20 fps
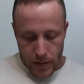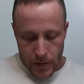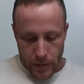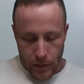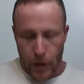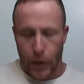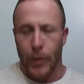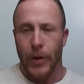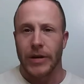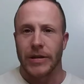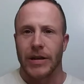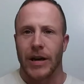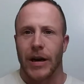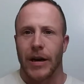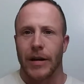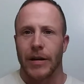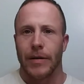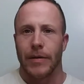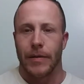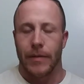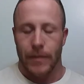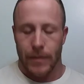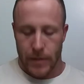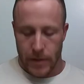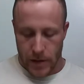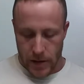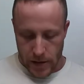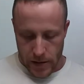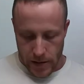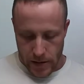where was I?
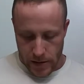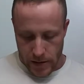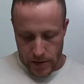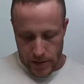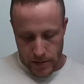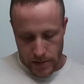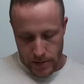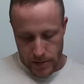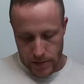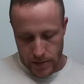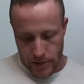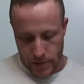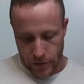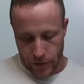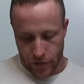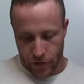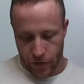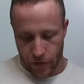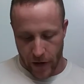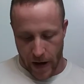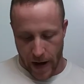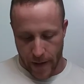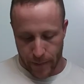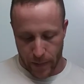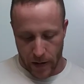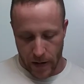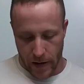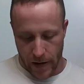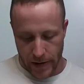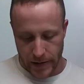Uh,
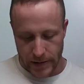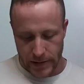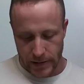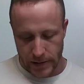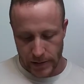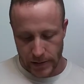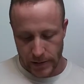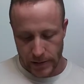crap, guys.